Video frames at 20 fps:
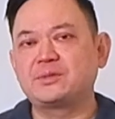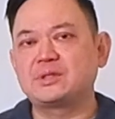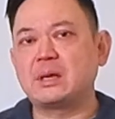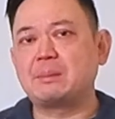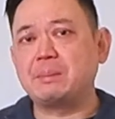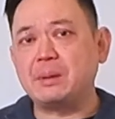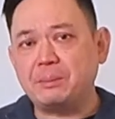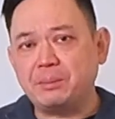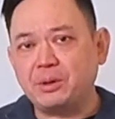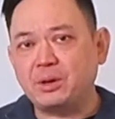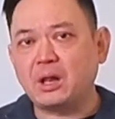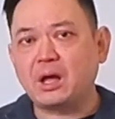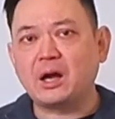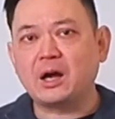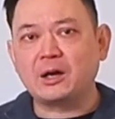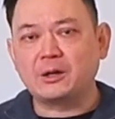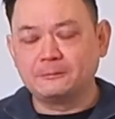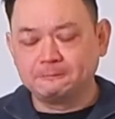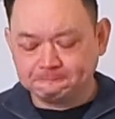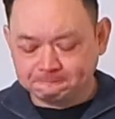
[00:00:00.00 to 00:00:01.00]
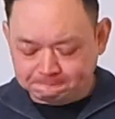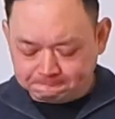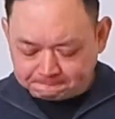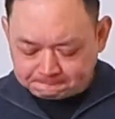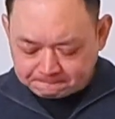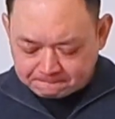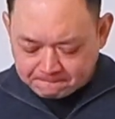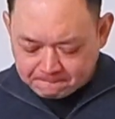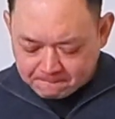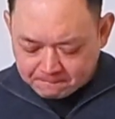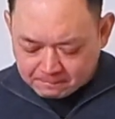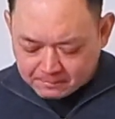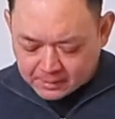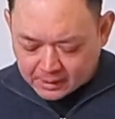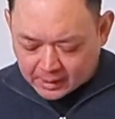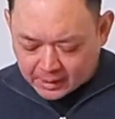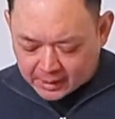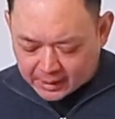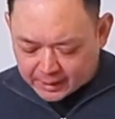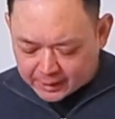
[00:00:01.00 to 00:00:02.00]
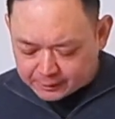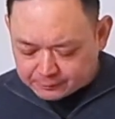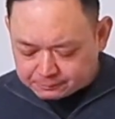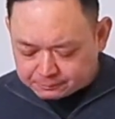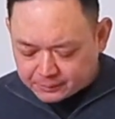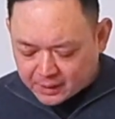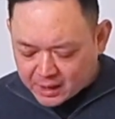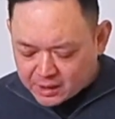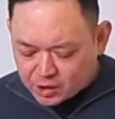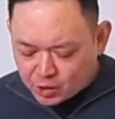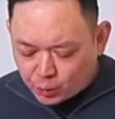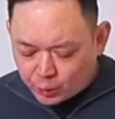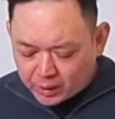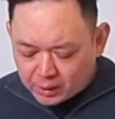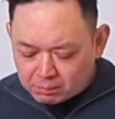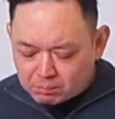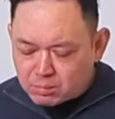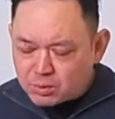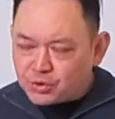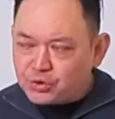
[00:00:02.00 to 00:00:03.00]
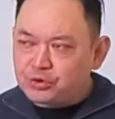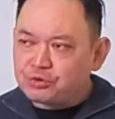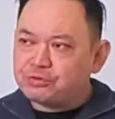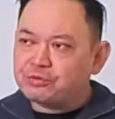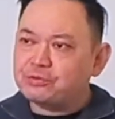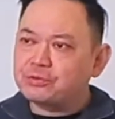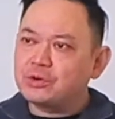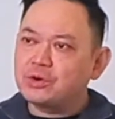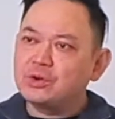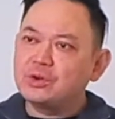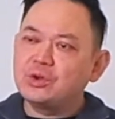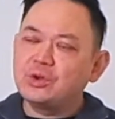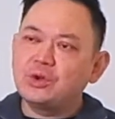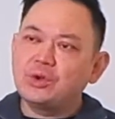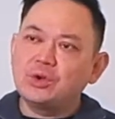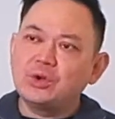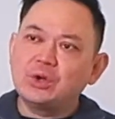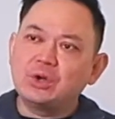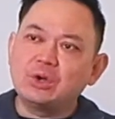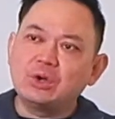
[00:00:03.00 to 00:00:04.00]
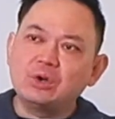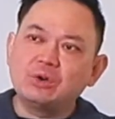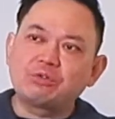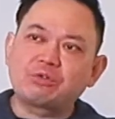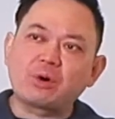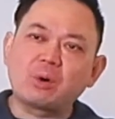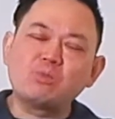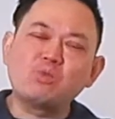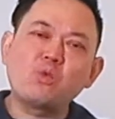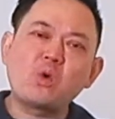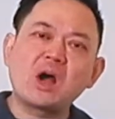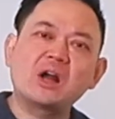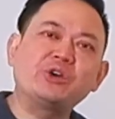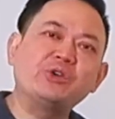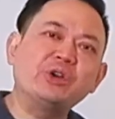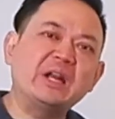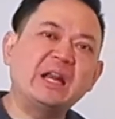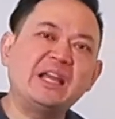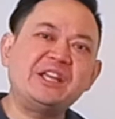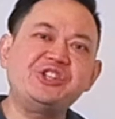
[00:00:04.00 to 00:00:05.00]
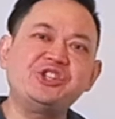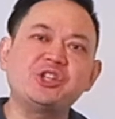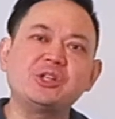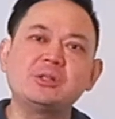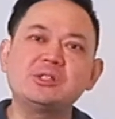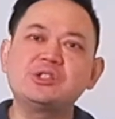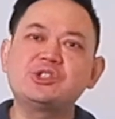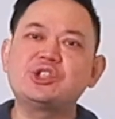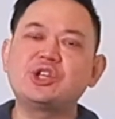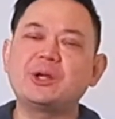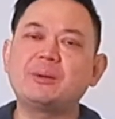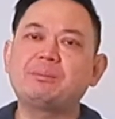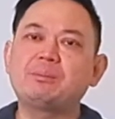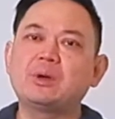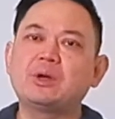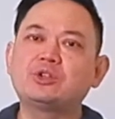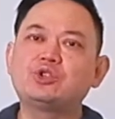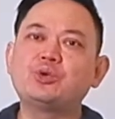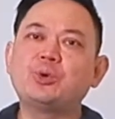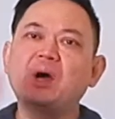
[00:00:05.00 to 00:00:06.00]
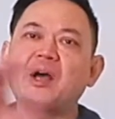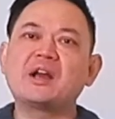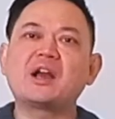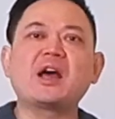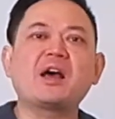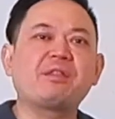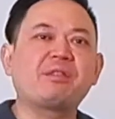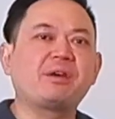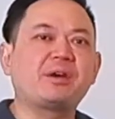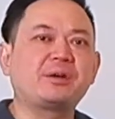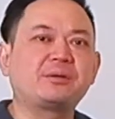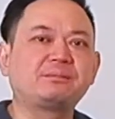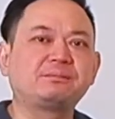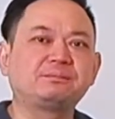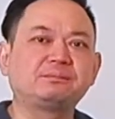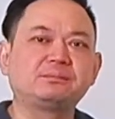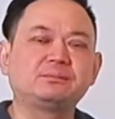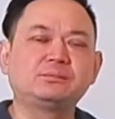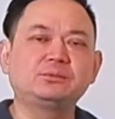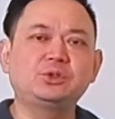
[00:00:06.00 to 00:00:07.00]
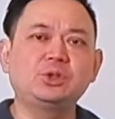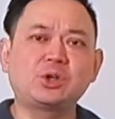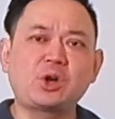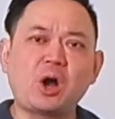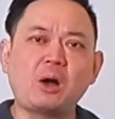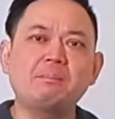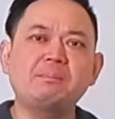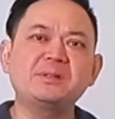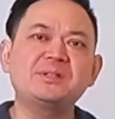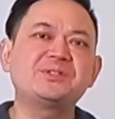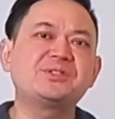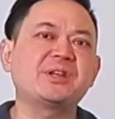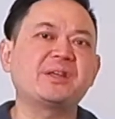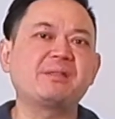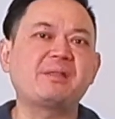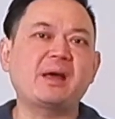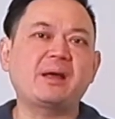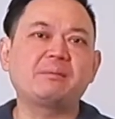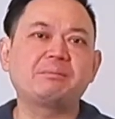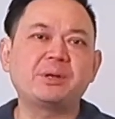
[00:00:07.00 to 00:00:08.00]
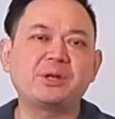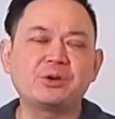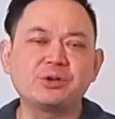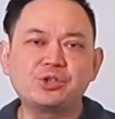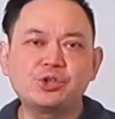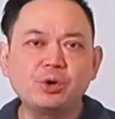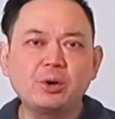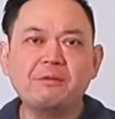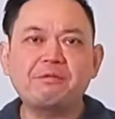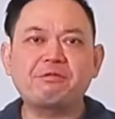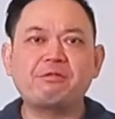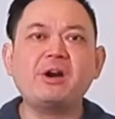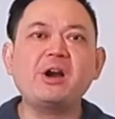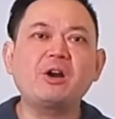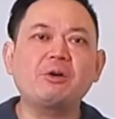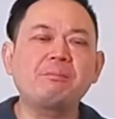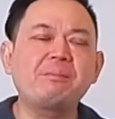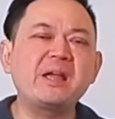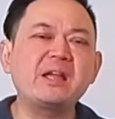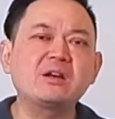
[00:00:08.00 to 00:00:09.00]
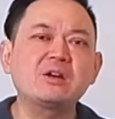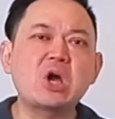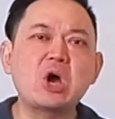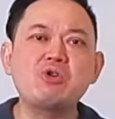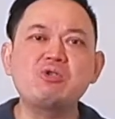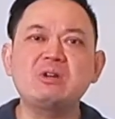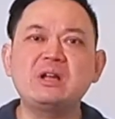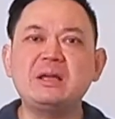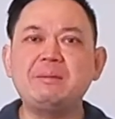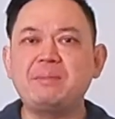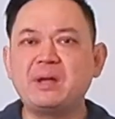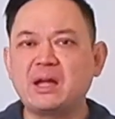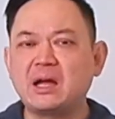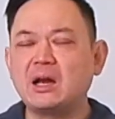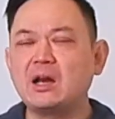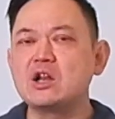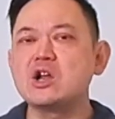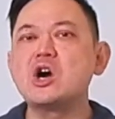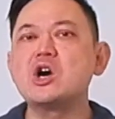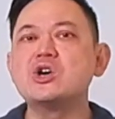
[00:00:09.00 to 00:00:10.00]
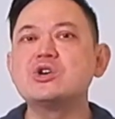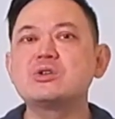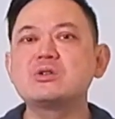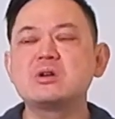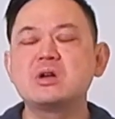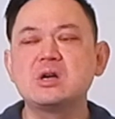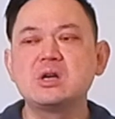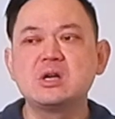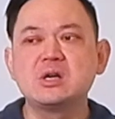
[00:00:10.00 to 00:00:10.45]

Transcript: some people are, and then you will move from one relationship to another to compensate that, because you're afraid of being lonely, being alone,